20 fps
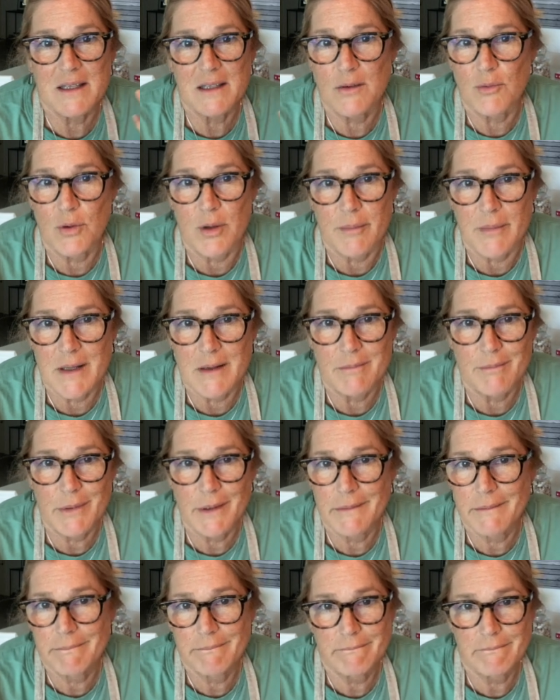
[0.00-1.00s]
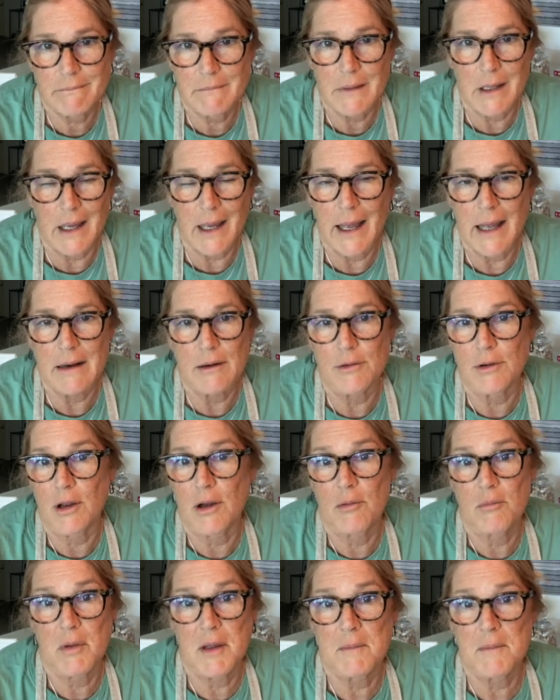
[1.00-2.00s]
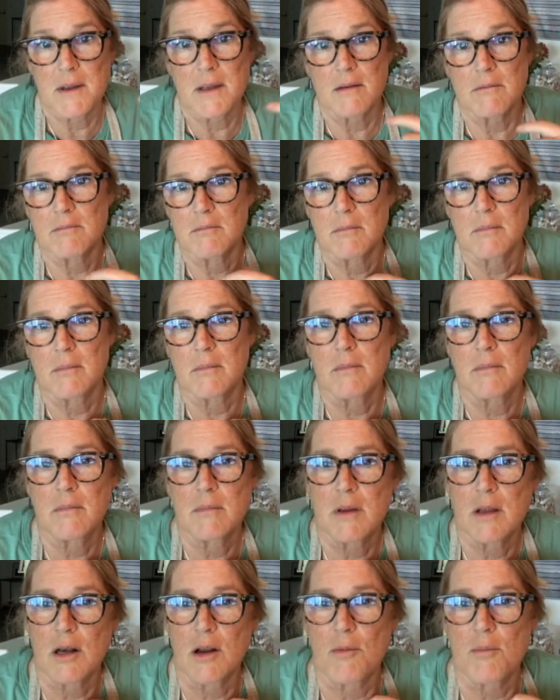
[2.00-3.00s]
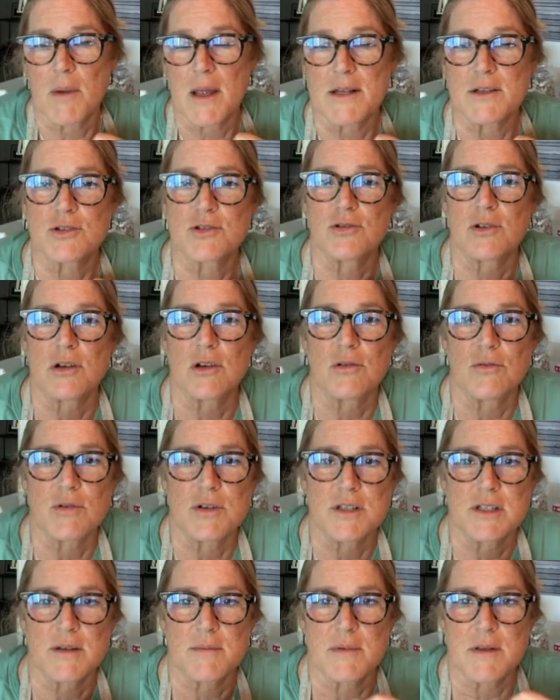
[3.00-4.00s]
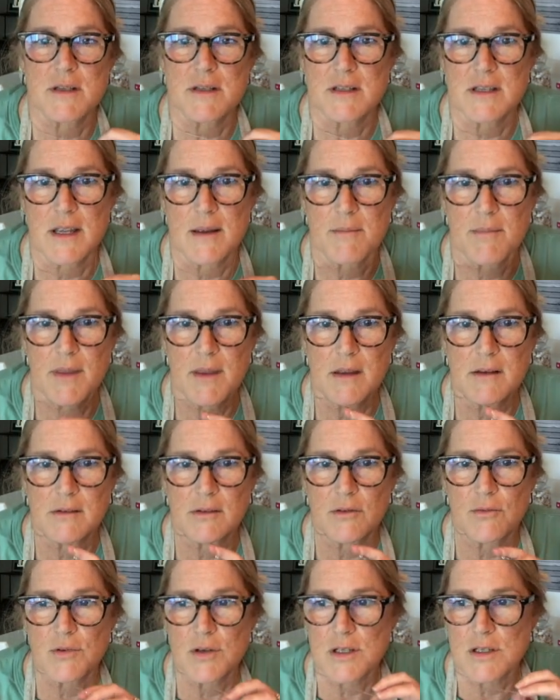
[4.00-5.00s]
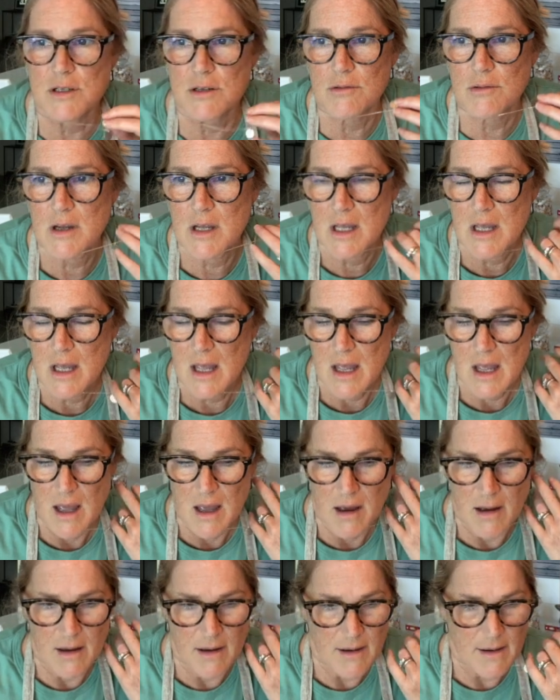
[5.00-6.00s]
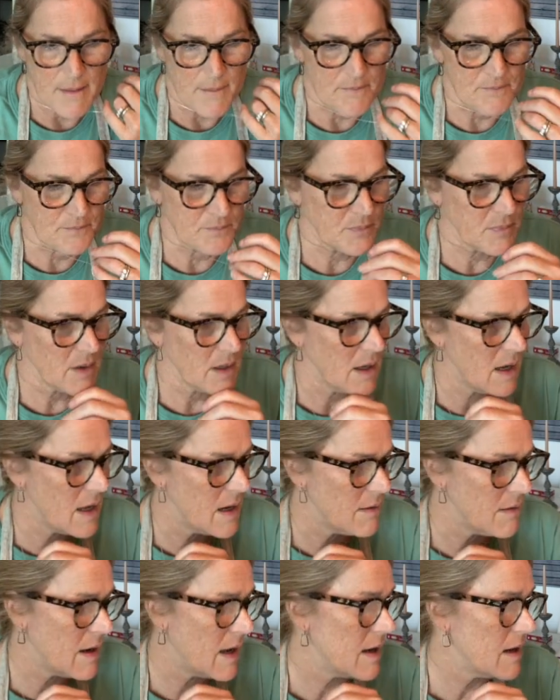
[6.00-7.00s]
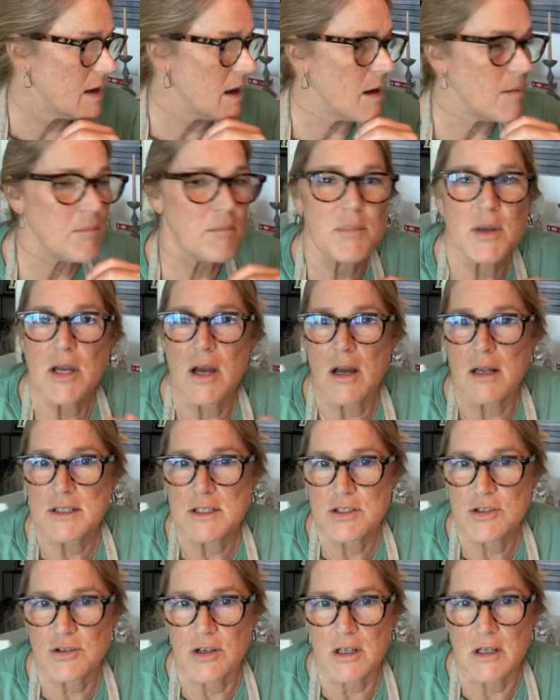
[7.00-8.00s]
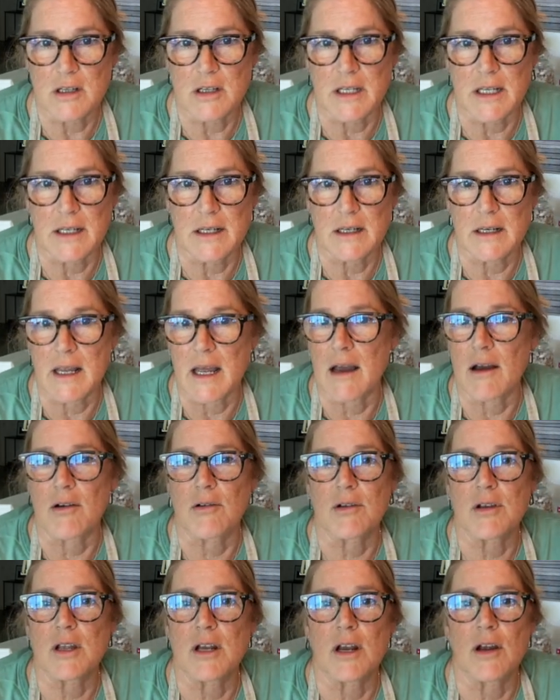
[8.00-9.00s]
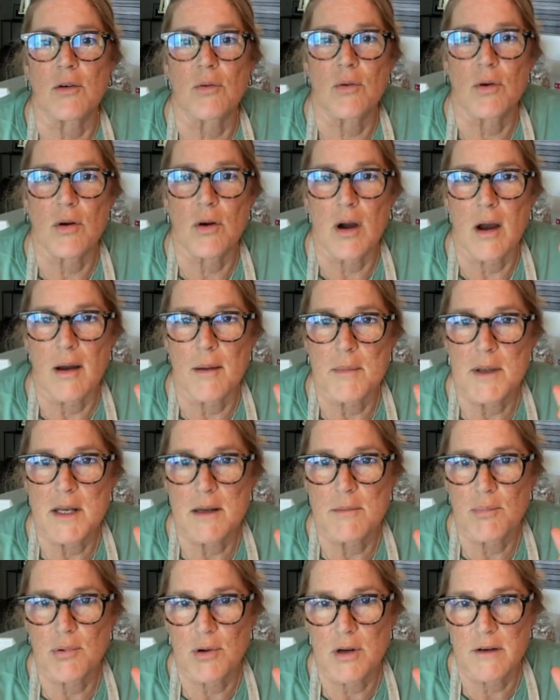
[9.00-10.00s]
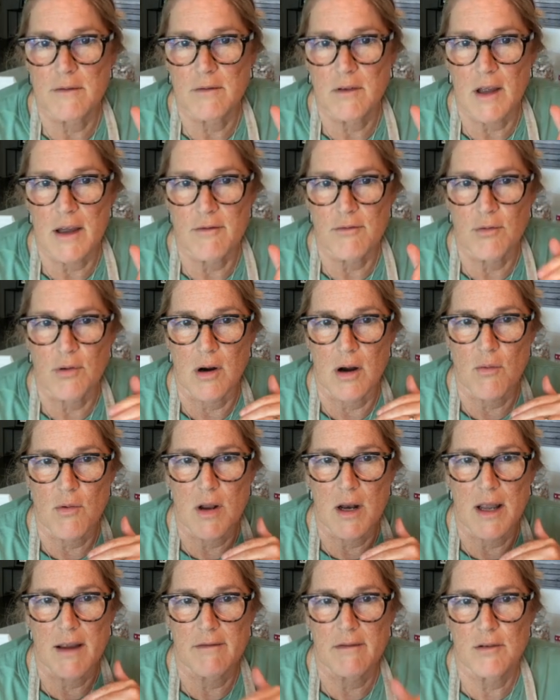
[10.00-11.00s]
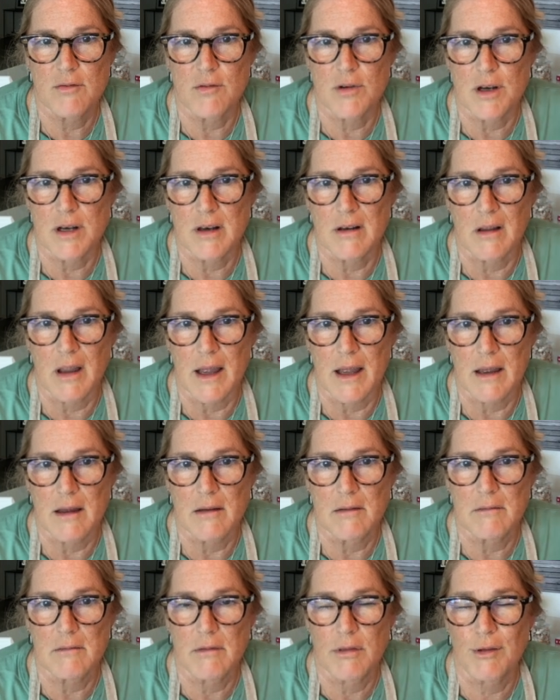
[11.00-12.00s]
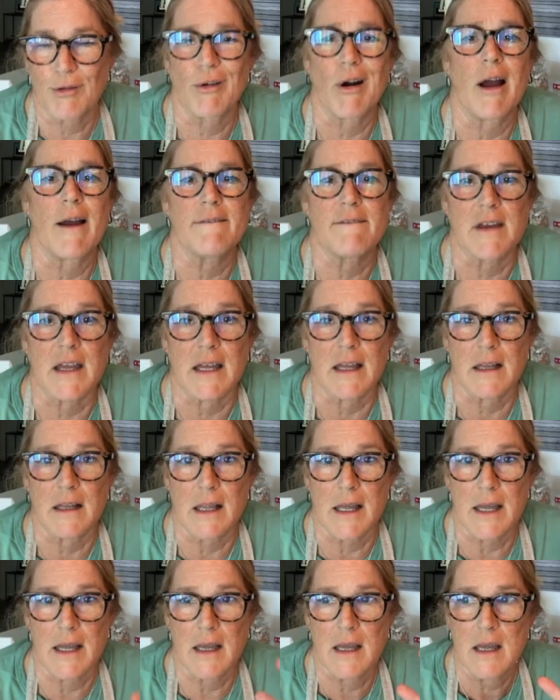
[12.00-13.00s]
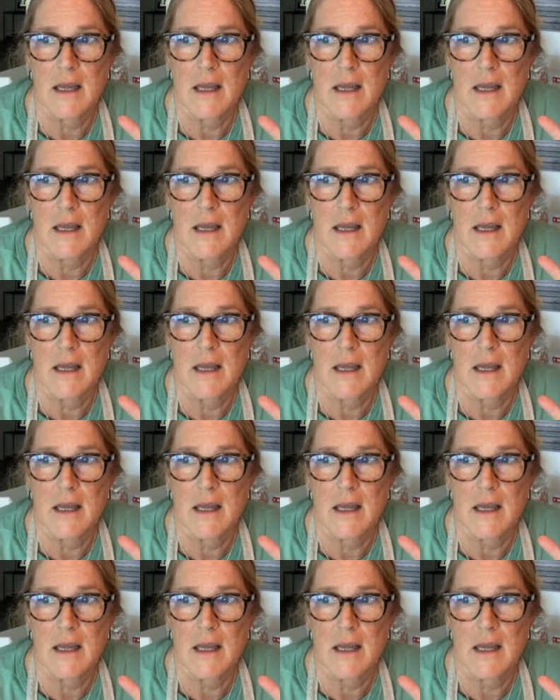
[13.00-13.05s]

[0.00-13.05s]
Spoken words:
women, but I don't know, maybe, you know, men struggle with some of the same things that we do. And I'm beyond struggling now. You know, I'm in a point of life where I want everyone like thriving. Like